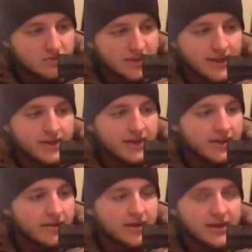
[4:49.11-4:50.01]

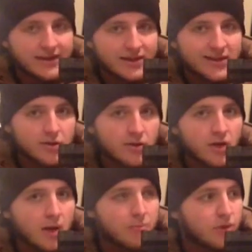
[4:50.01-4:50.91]
can clear
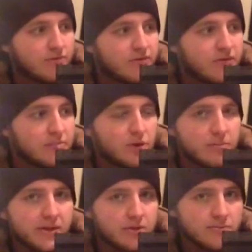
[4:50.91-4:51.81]
up to a 50
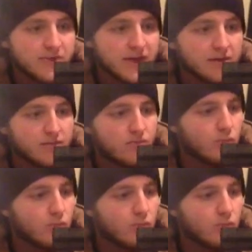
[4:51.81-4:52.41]
millimeter objective